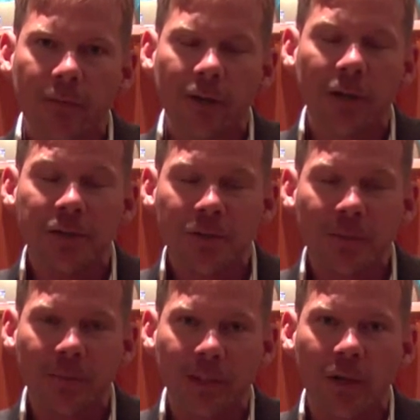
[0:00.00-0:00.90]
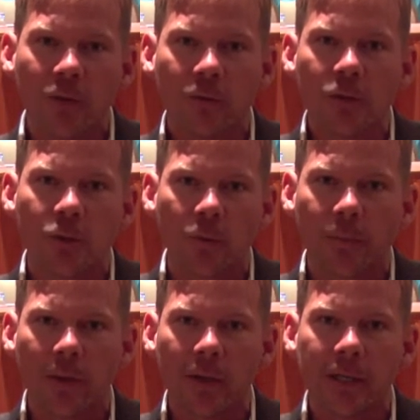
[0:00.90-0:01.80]
very simply, over a short
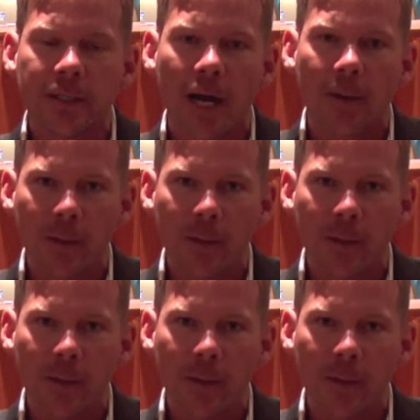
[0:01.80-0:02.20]
period of time,